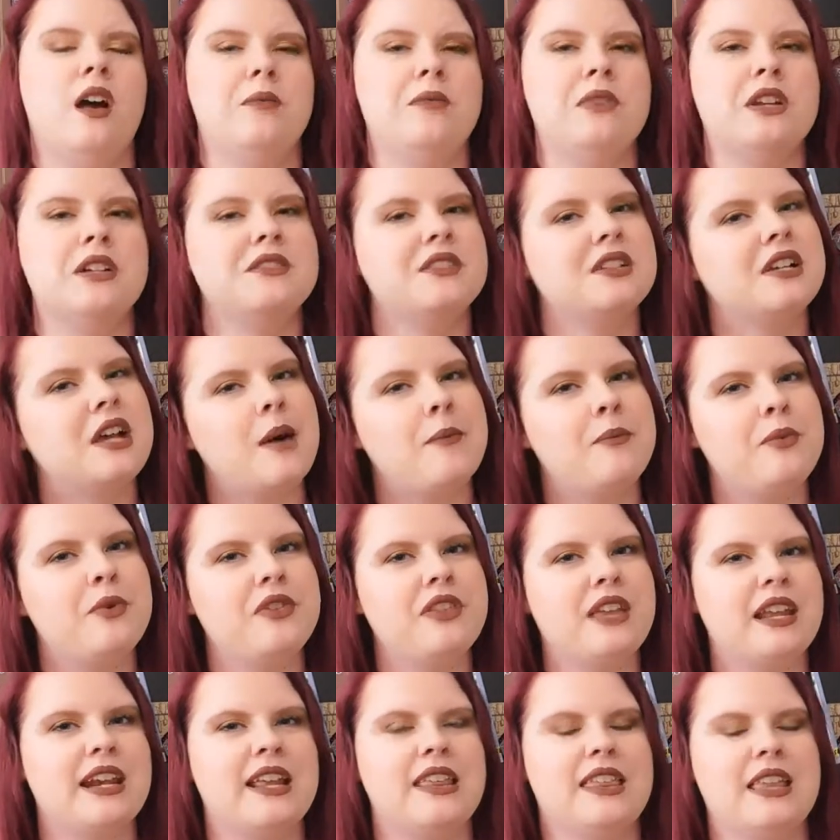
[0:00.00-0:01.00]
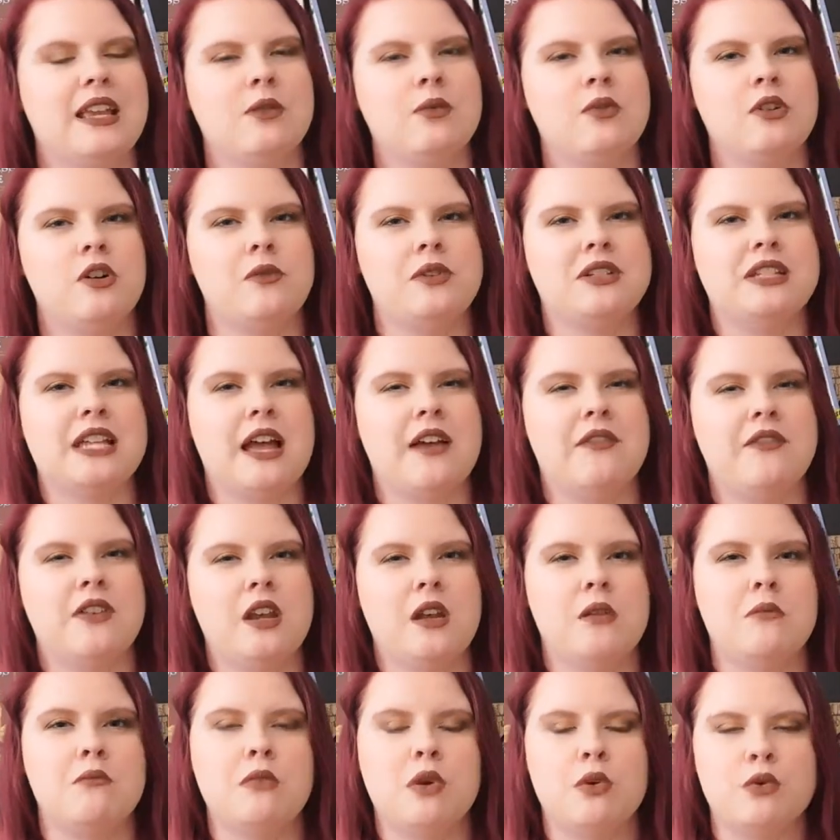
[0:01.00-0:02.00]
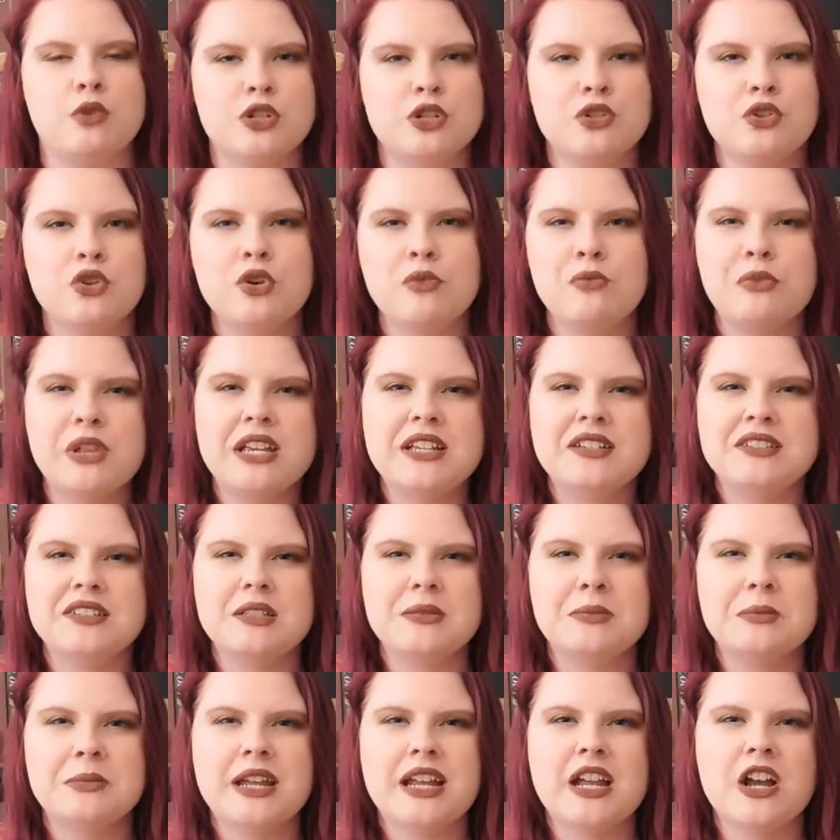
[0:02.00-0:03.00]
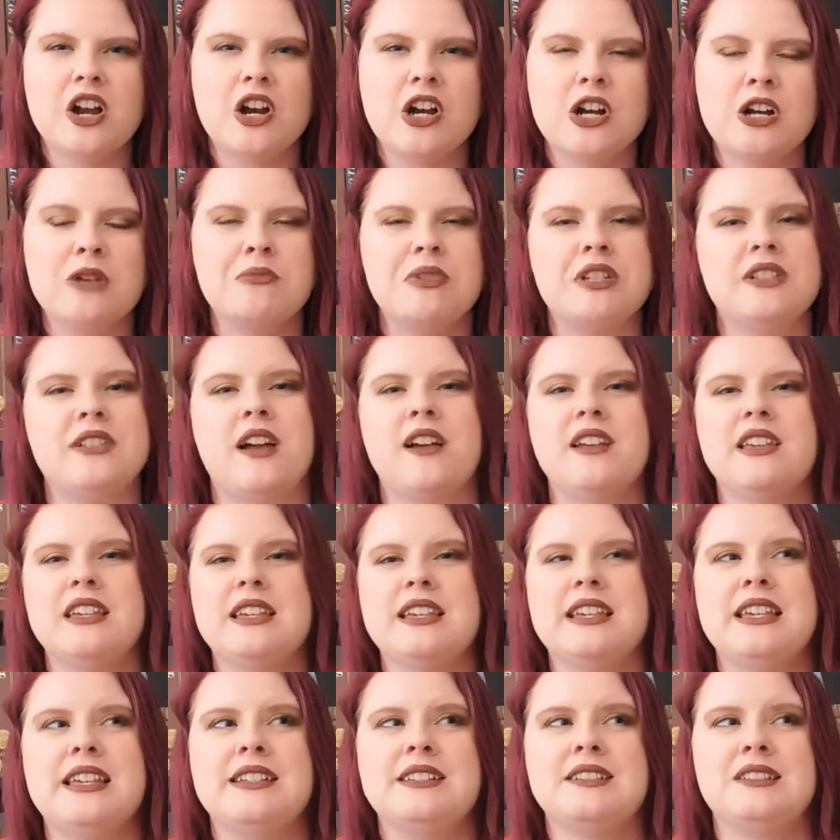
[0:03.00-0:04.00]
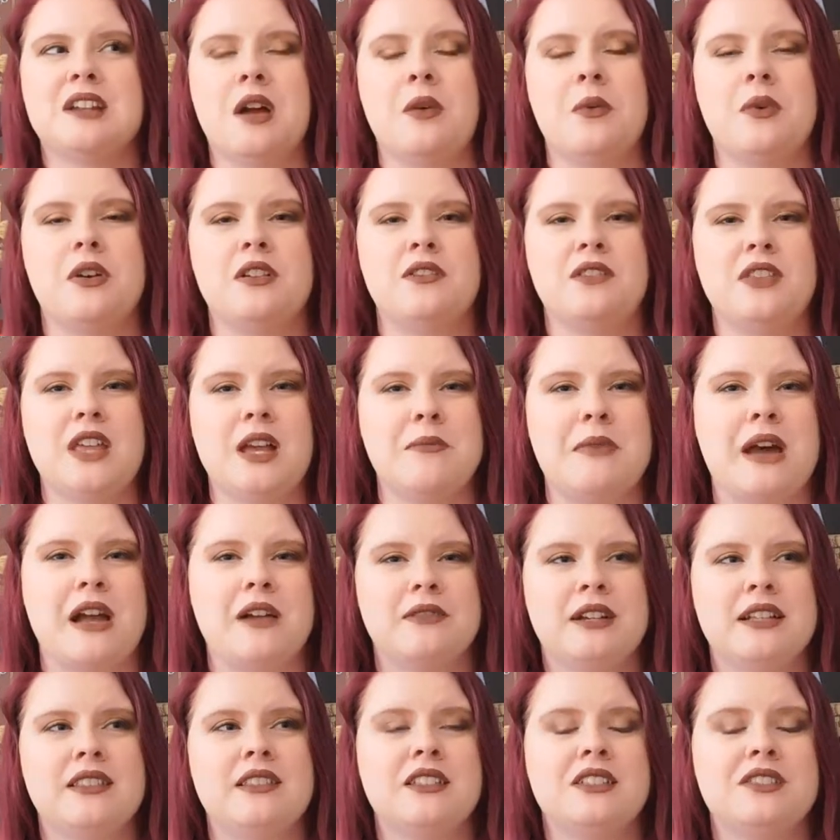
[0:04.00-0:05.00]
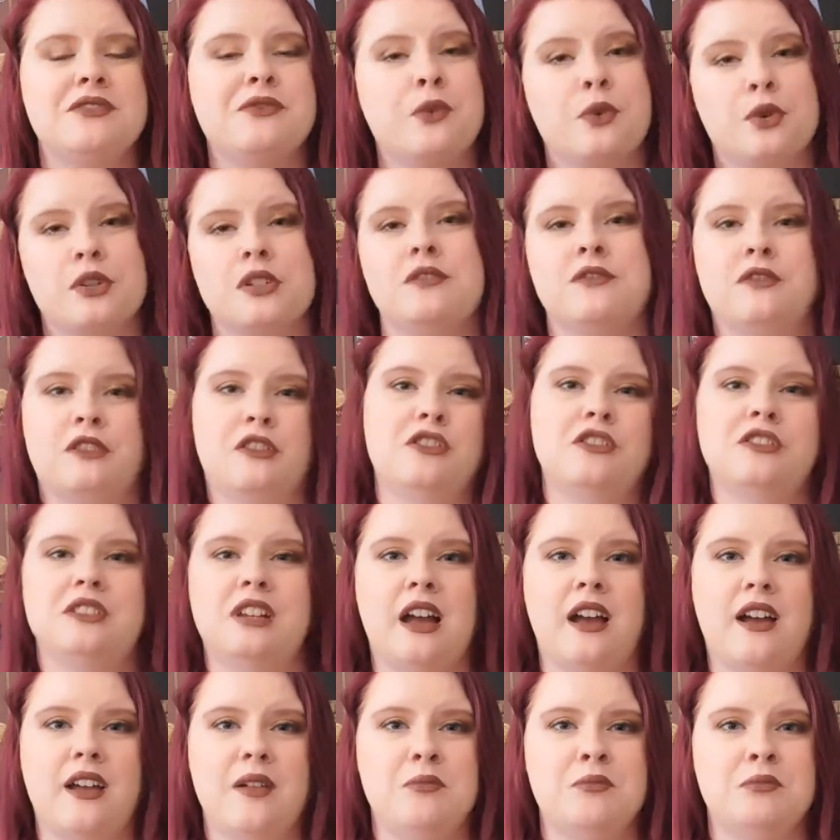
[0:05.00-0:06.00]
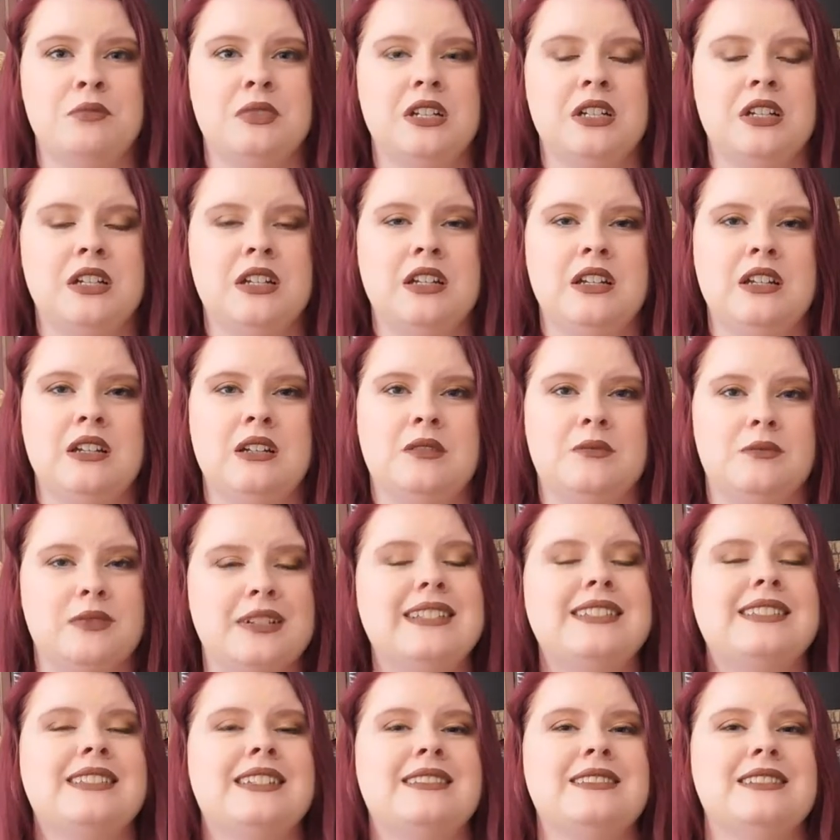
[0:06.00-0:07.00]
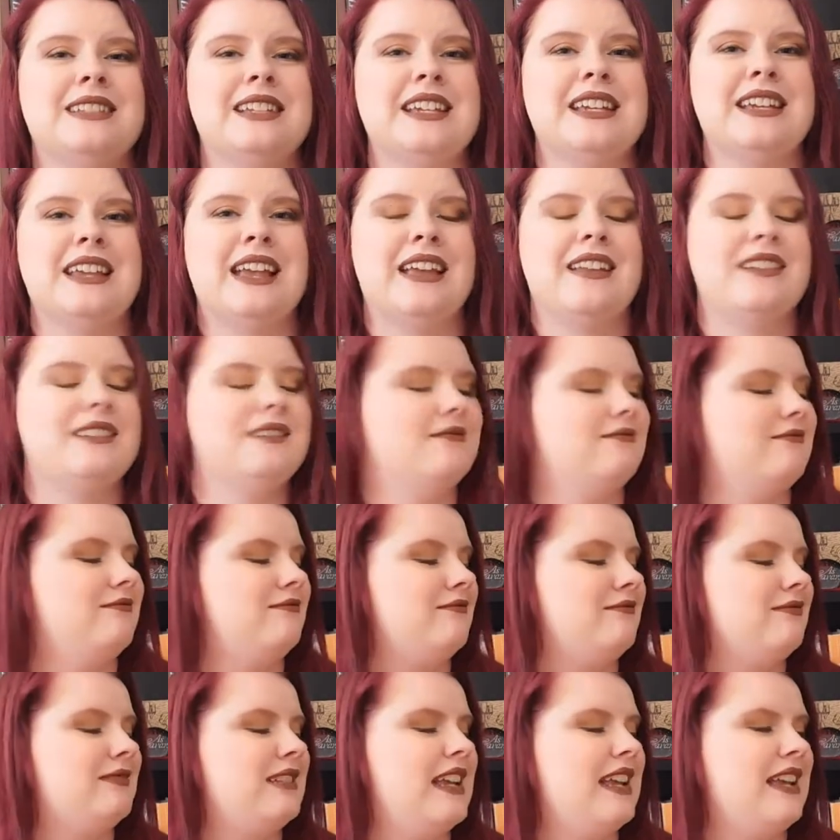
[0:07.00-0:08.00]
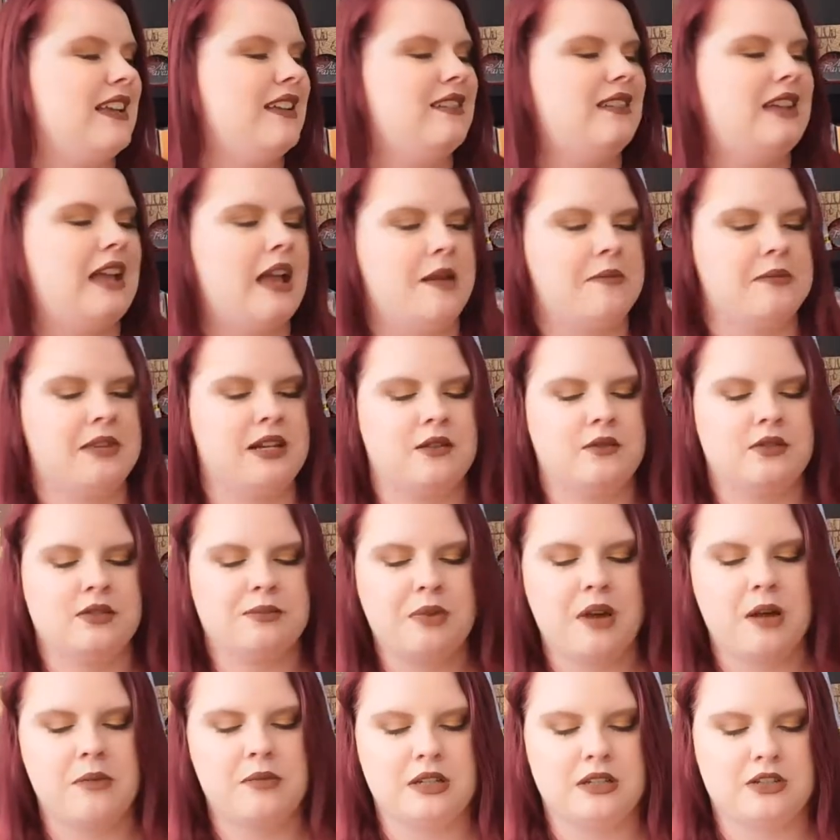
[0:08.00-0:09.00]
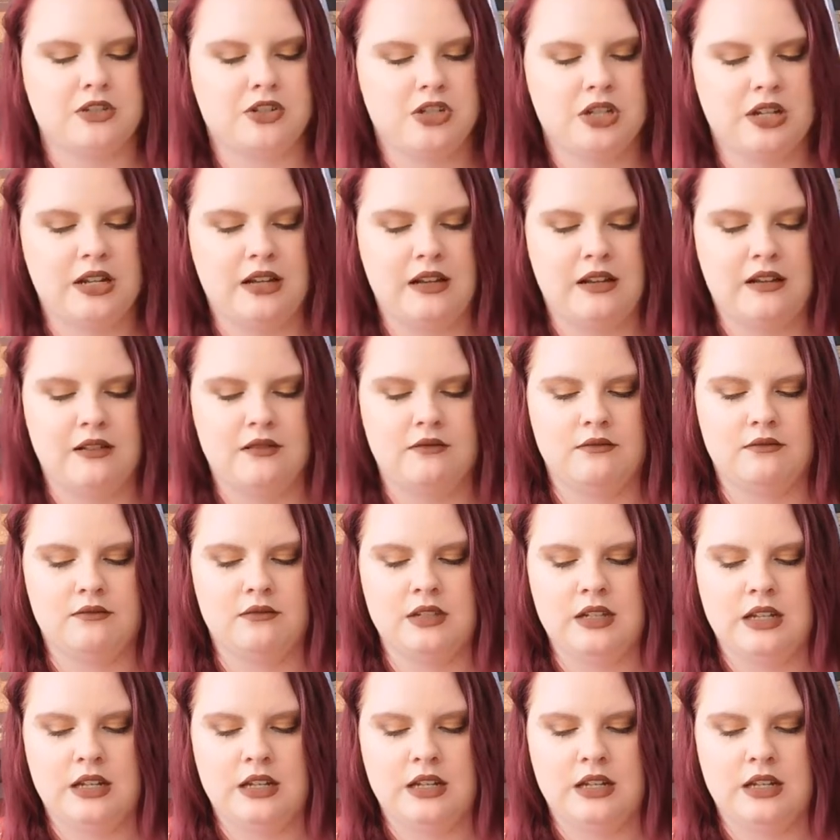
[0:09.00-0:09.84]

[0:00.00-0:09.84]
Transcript: There's a couple that I think will always have an emotional place in my heart, but Lock and Key is not one of them. I read this for the first time recently, and it was published in